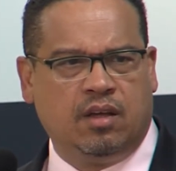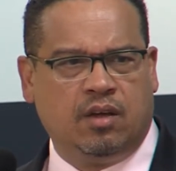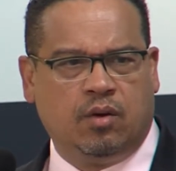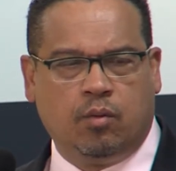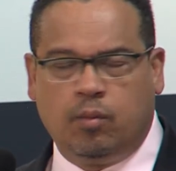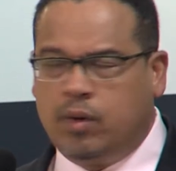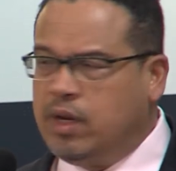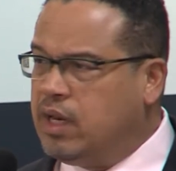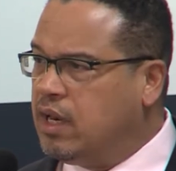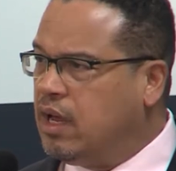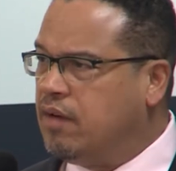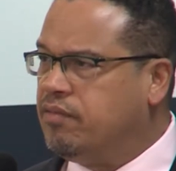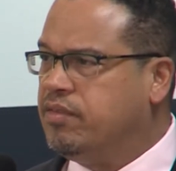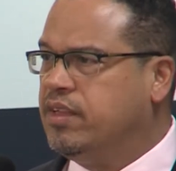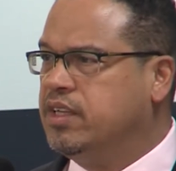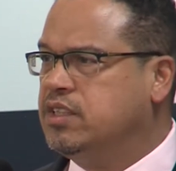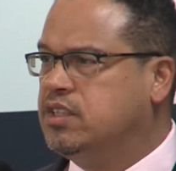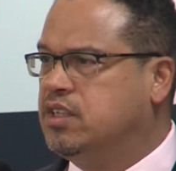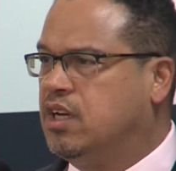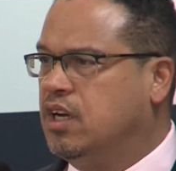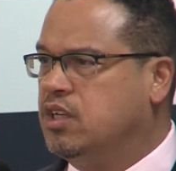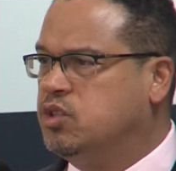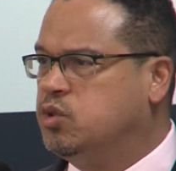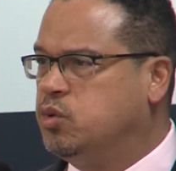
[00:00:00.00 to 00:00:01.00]
We love
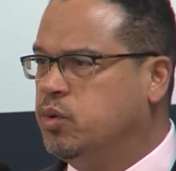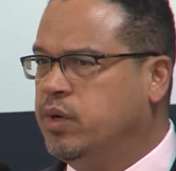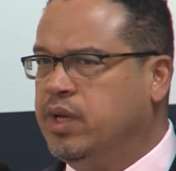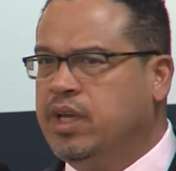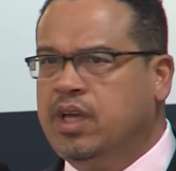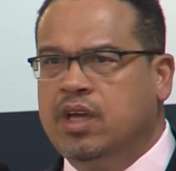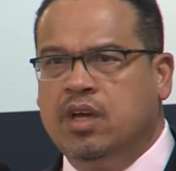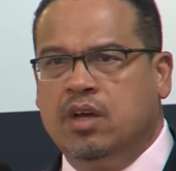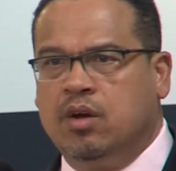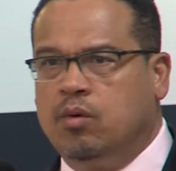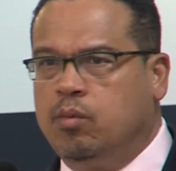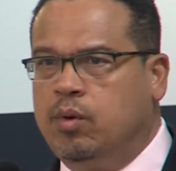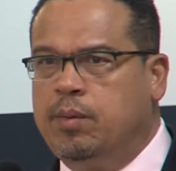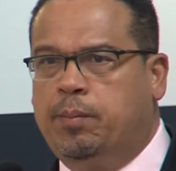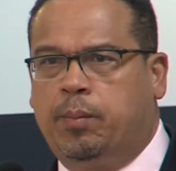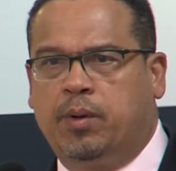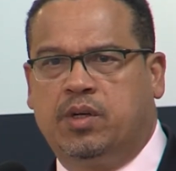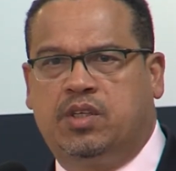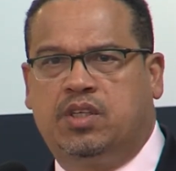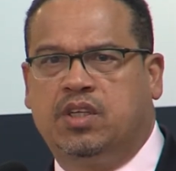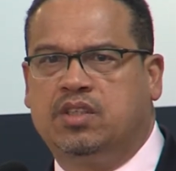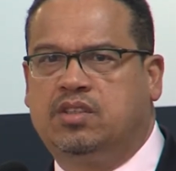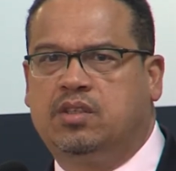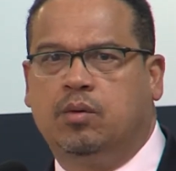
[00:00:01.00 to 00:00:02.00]
this country. We
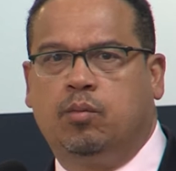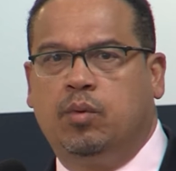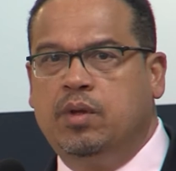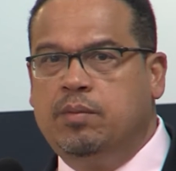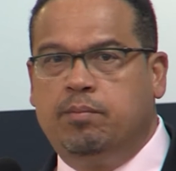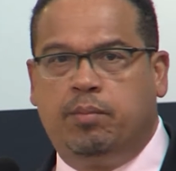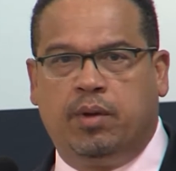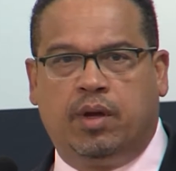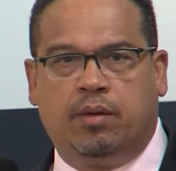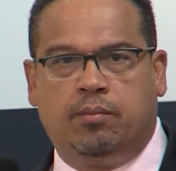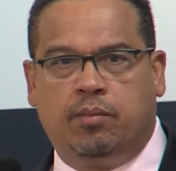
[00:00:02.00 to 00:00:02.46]
participate.